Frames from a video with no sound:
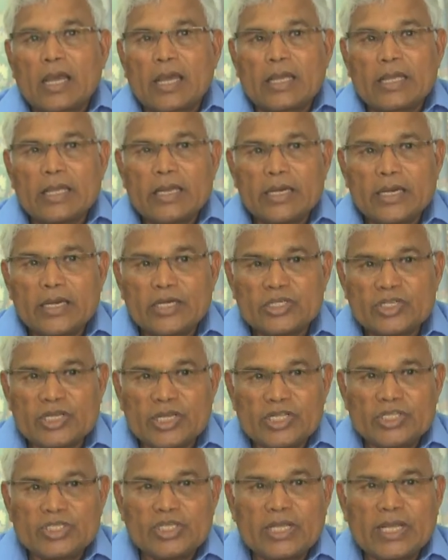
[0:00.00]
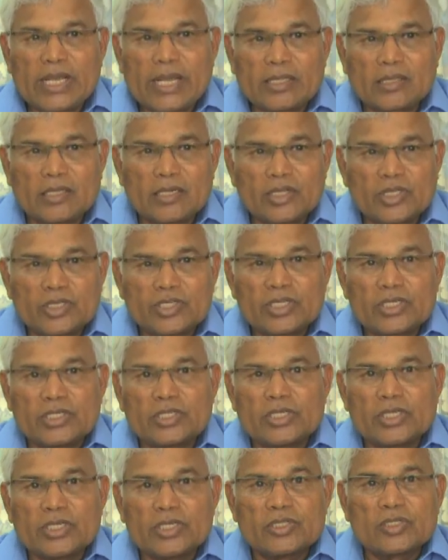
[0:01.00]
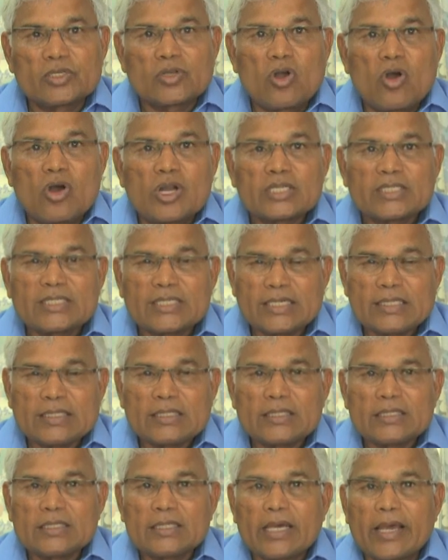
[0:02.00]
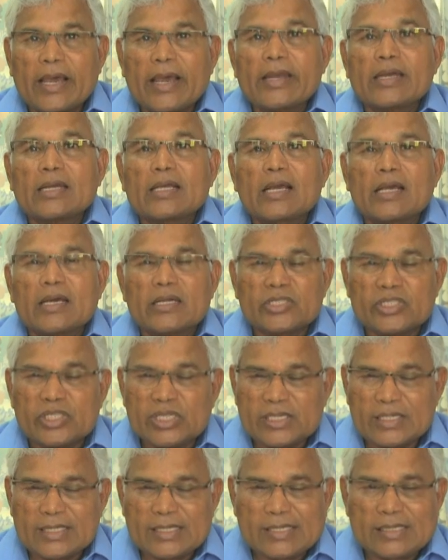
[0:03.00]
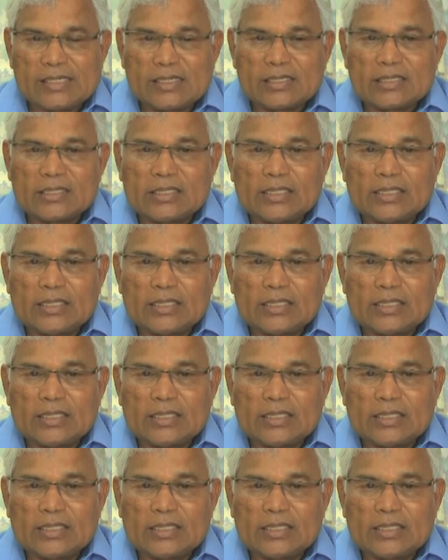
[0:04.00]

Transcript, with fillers: in its teaching, Catholic Church is constant and consistent.